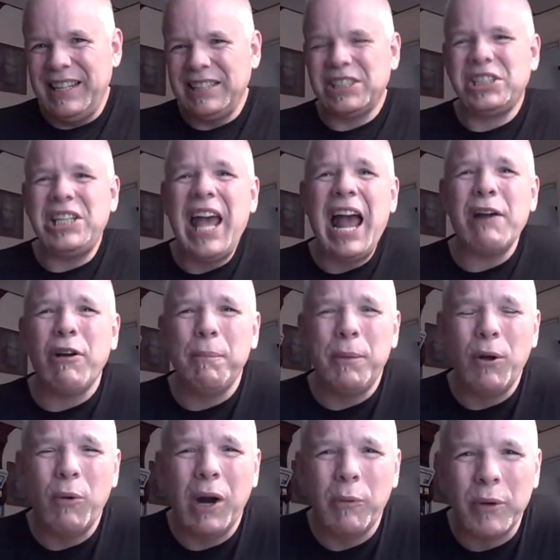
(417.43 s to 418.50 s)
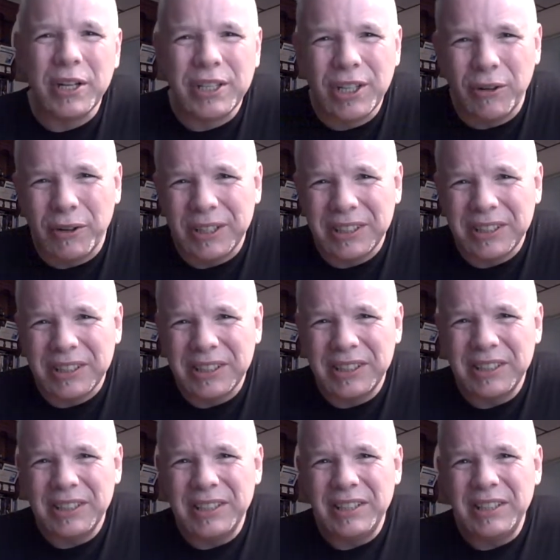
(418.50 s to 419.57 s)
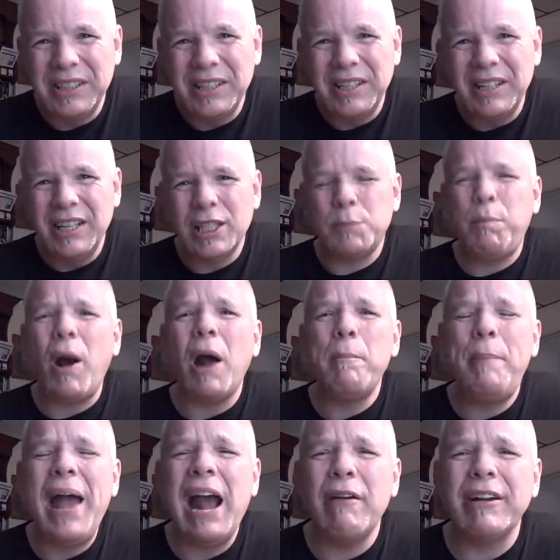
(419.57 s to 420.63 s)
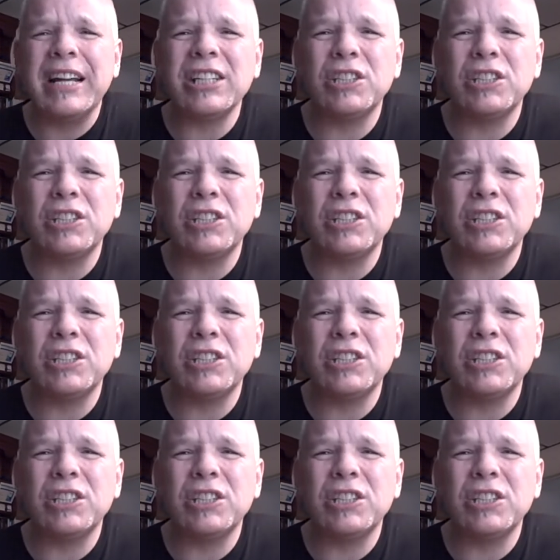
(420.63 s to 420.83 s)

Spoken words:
It's terrible what we're doing. It's barbaric.